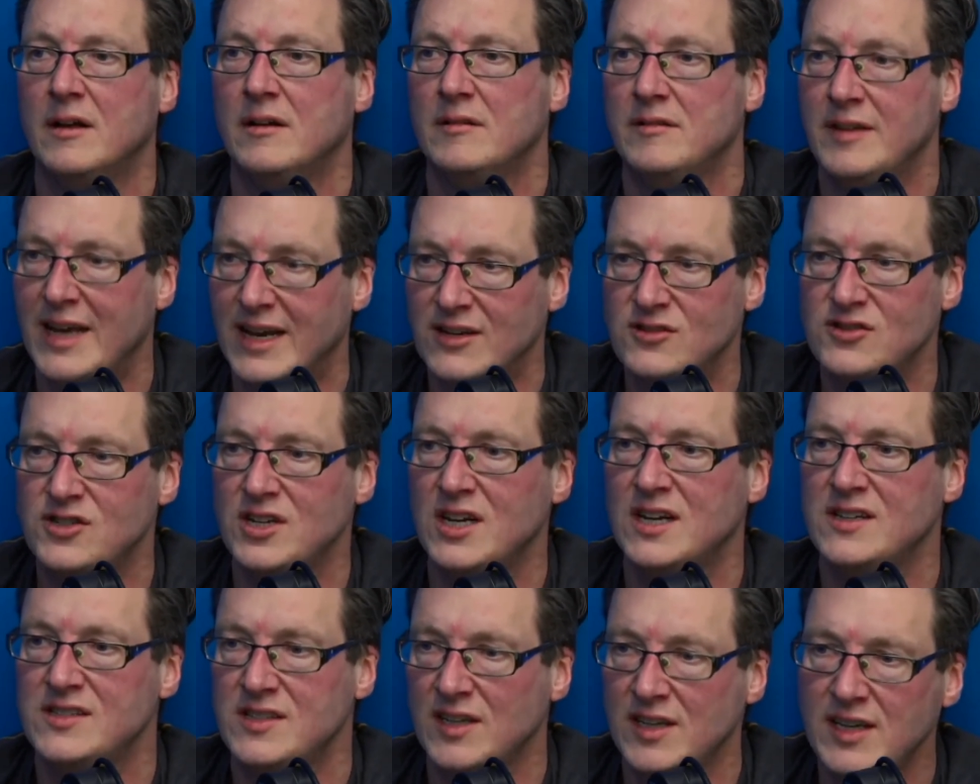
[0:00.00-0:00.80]
next
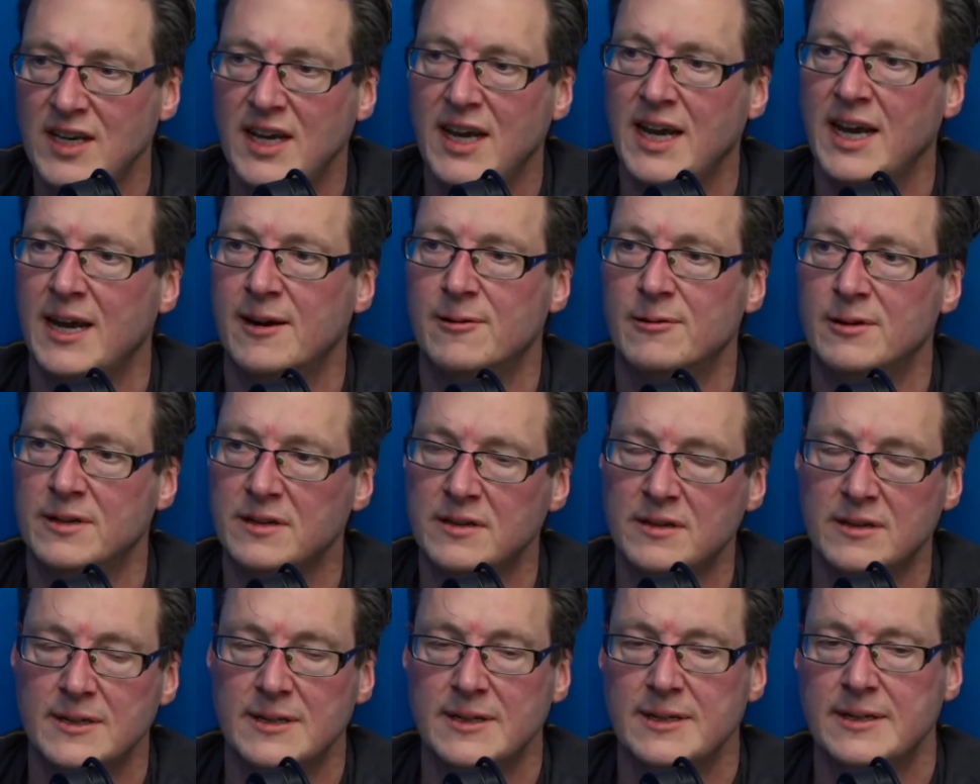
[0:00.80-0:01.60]
year's the year,
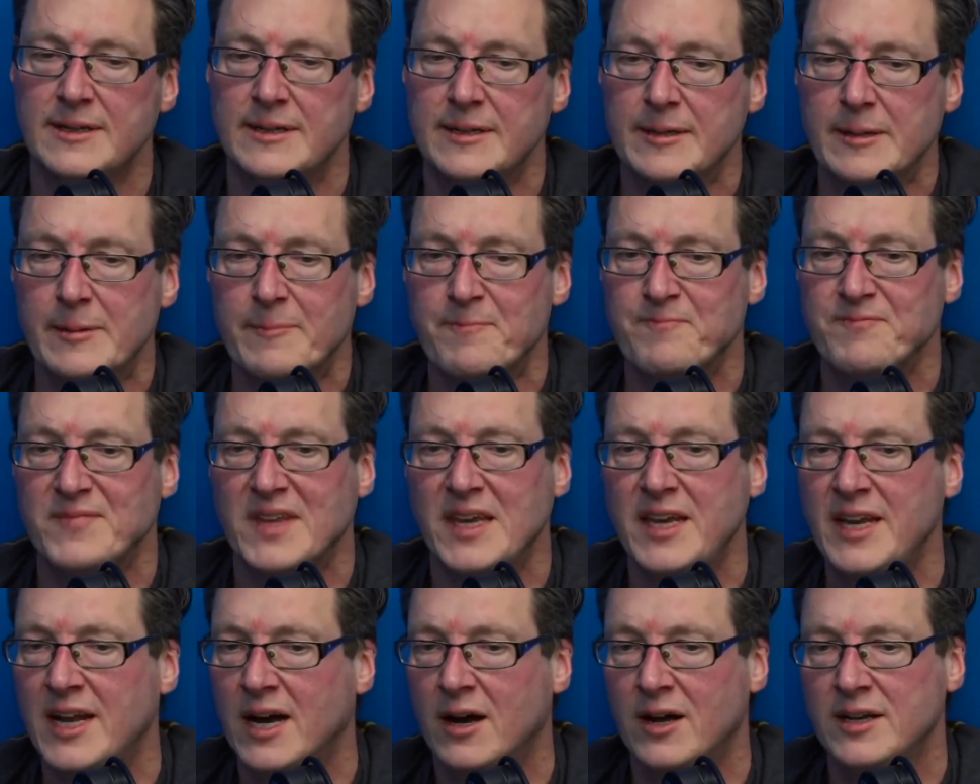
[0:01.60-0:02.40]
and
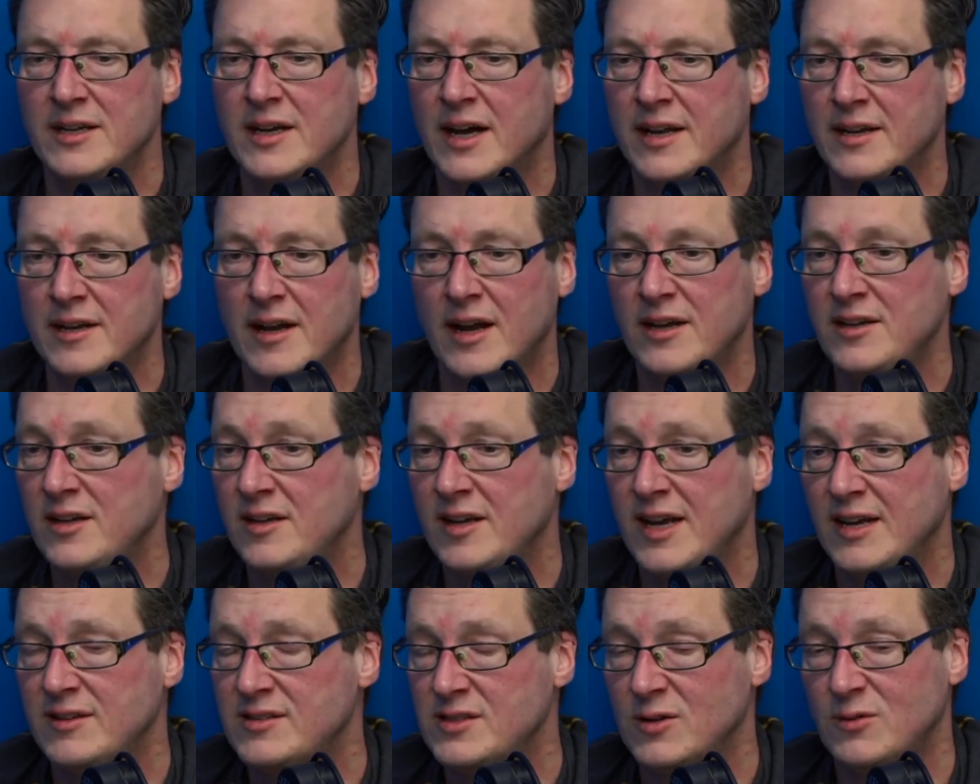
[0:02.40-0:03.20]
and
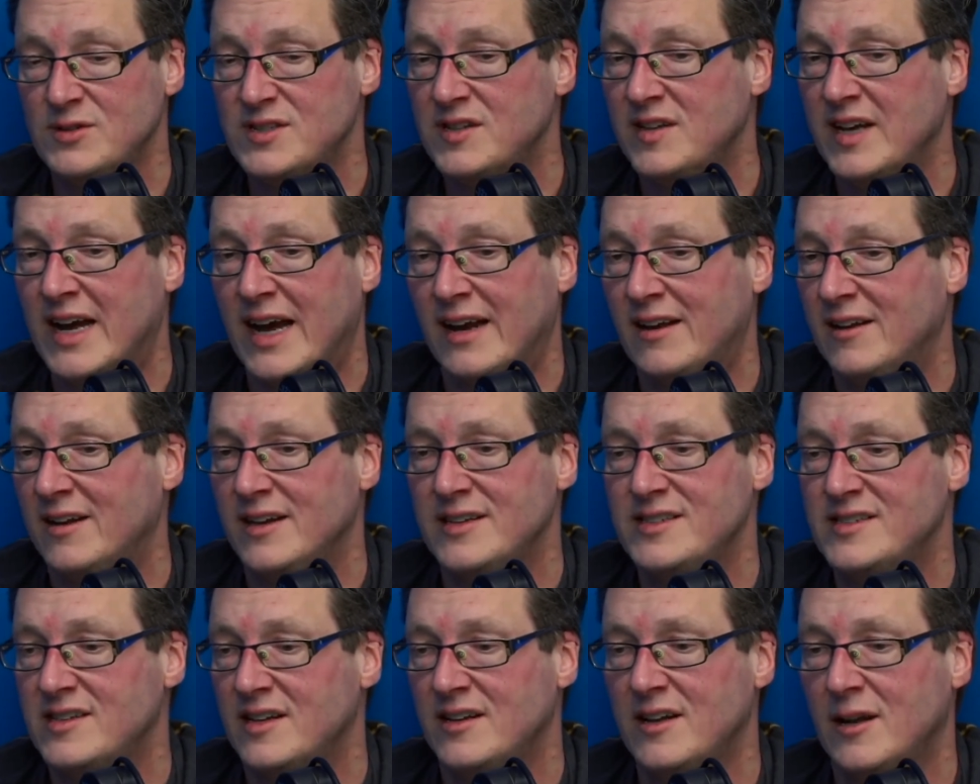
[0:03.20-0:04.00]
you talk to the
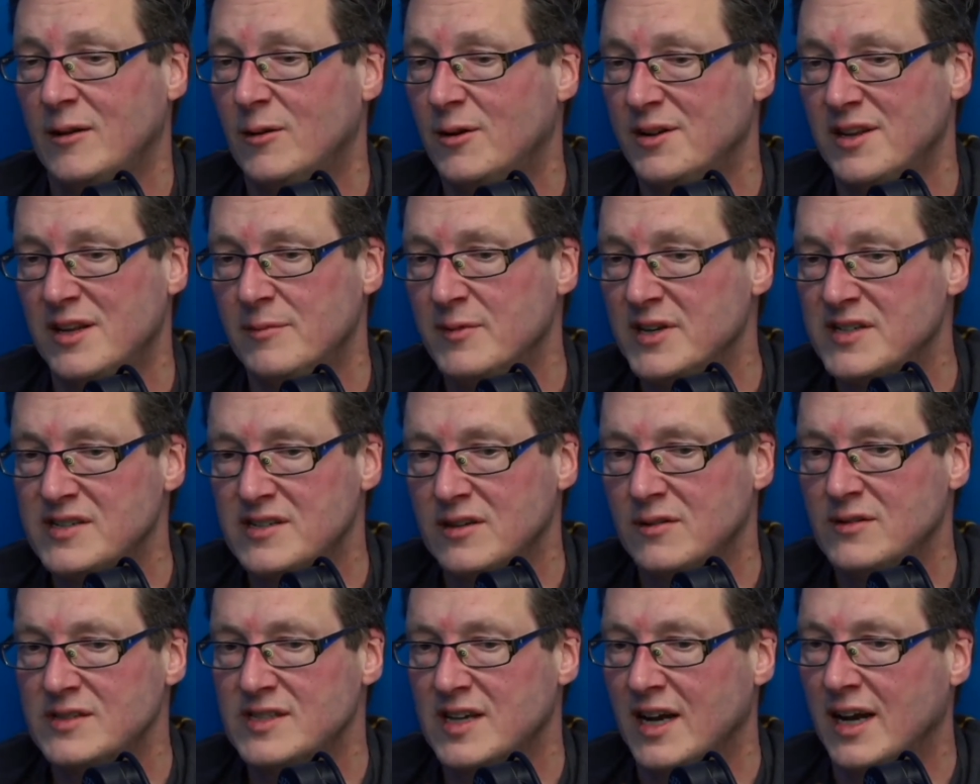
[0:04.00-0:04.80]
analysts, and a lot of them are
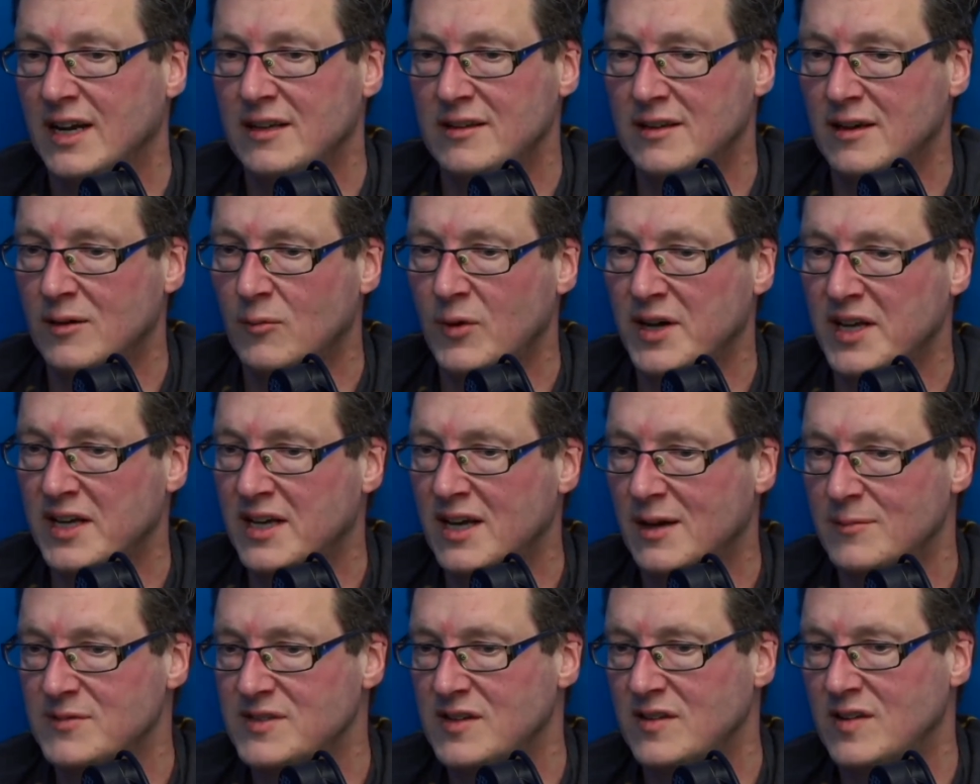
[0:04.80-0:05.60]
still saying that when it
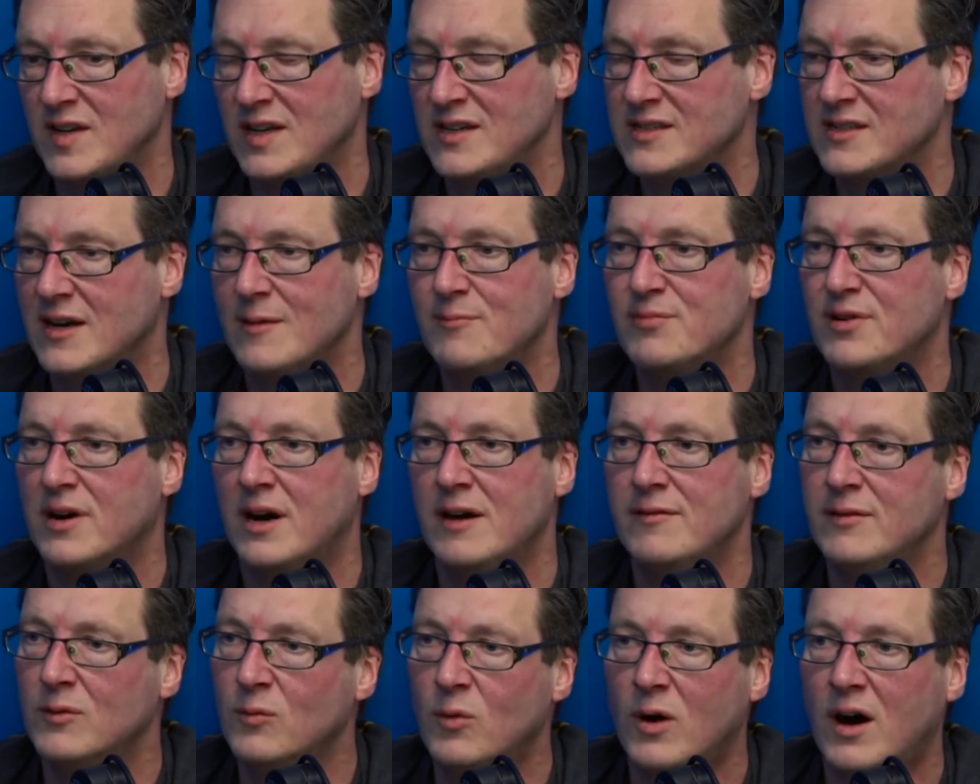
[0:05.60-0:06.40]
comes to things like
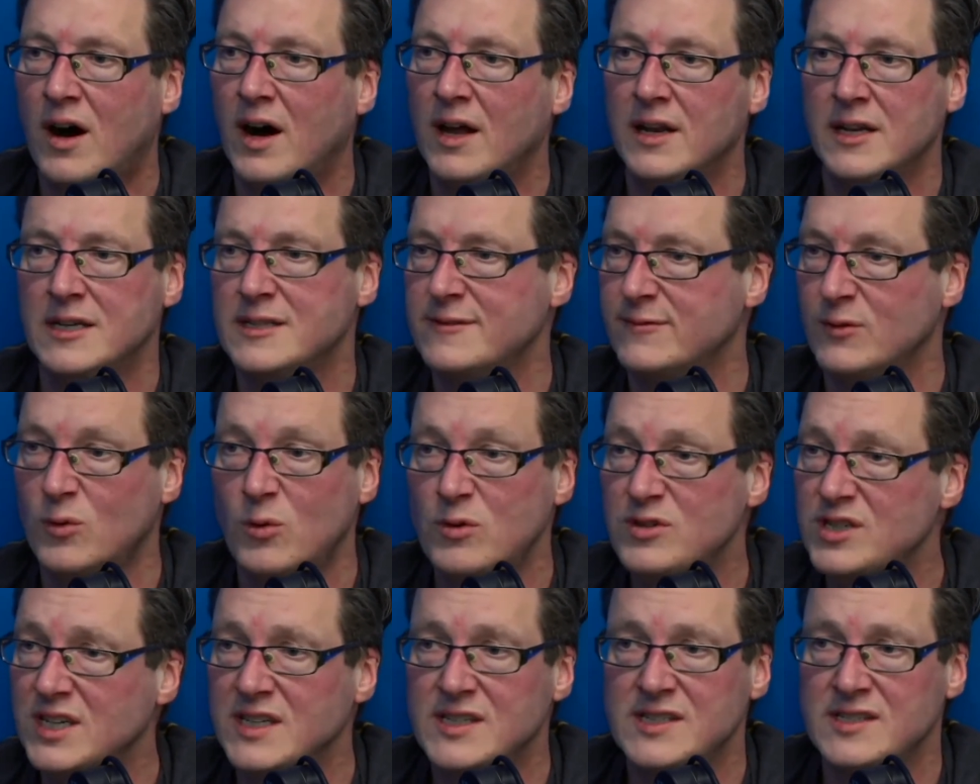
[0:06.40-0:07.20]
private wireless,
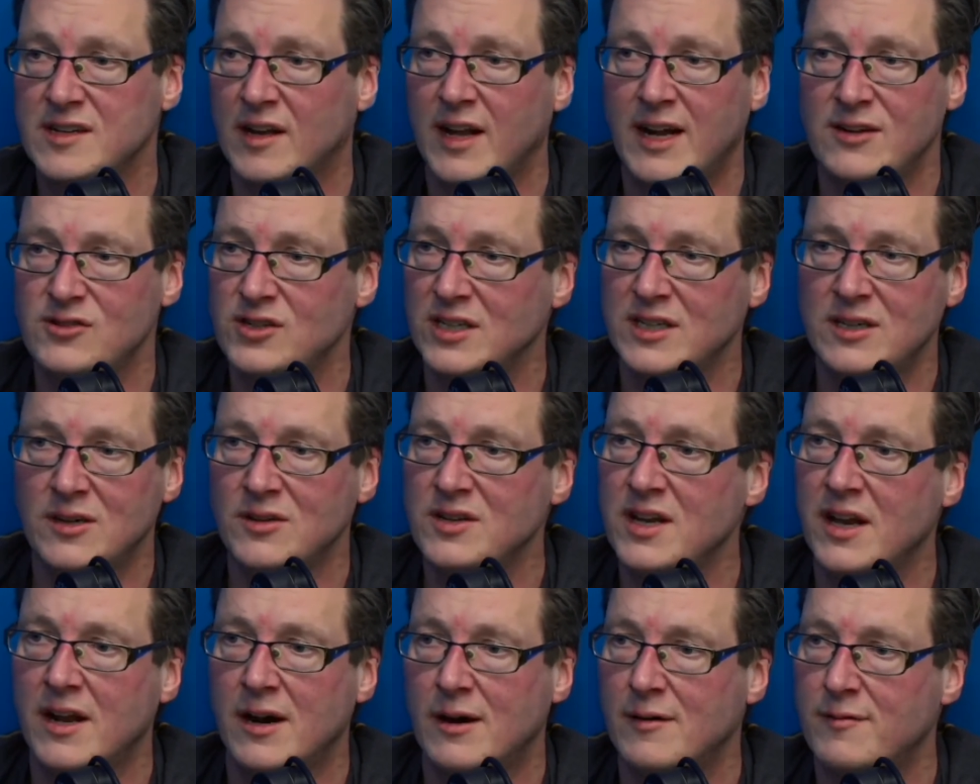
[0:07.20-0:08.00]
4G is still actually good
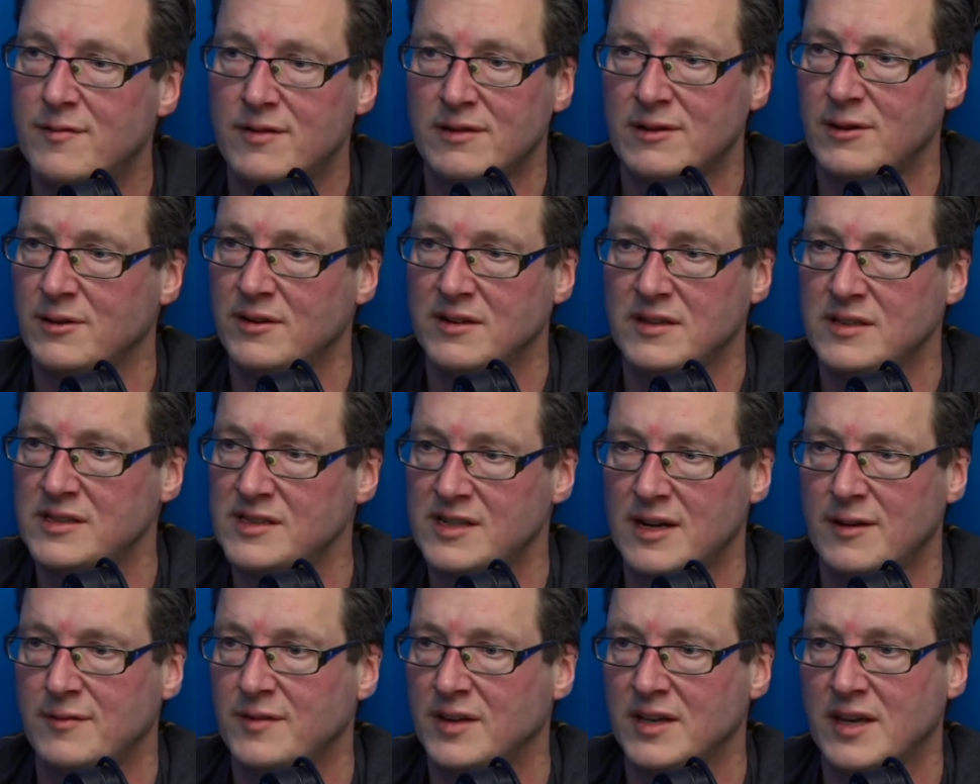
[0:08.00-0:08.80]
enough for a lot of the
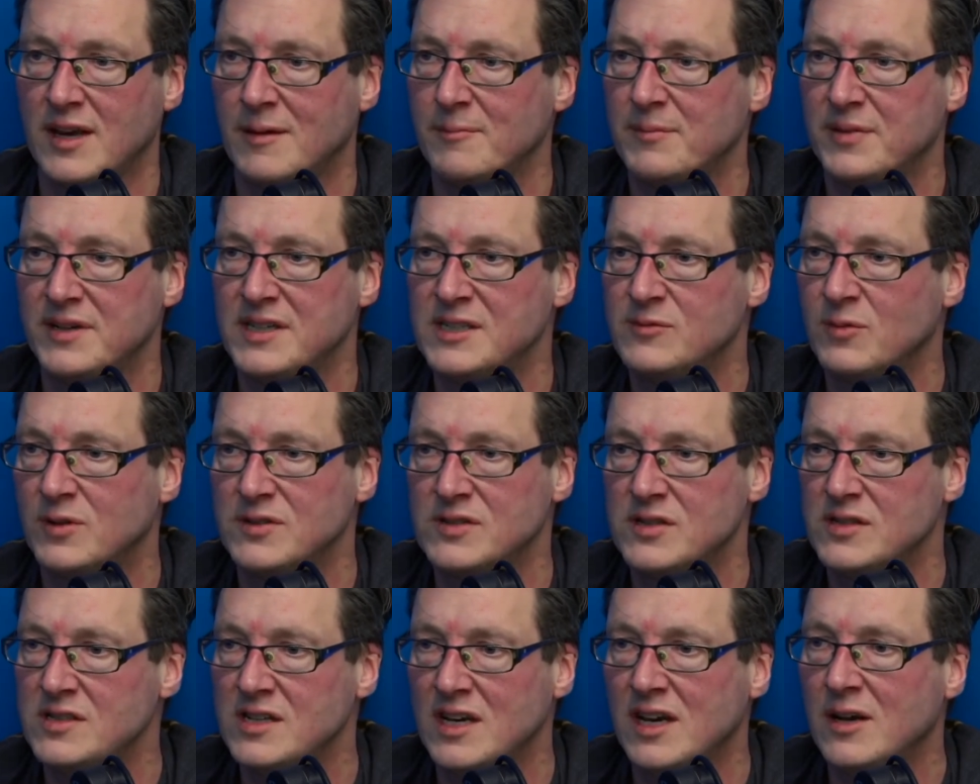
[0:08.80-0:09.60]
stuff that companies want
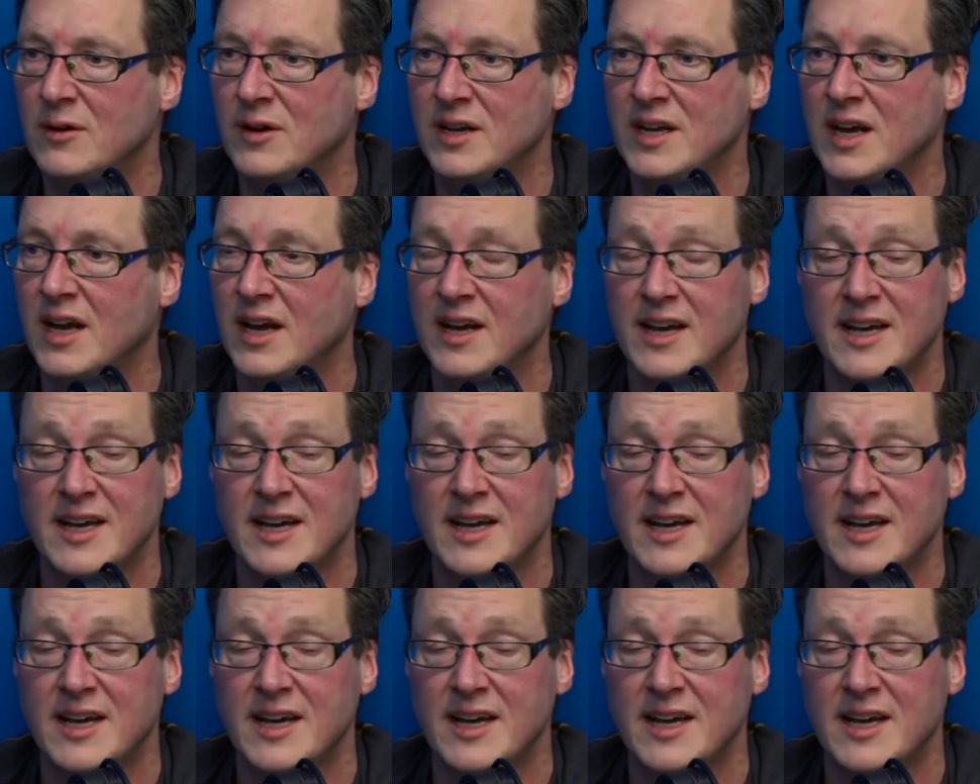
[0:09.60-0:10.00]
to do. Yep.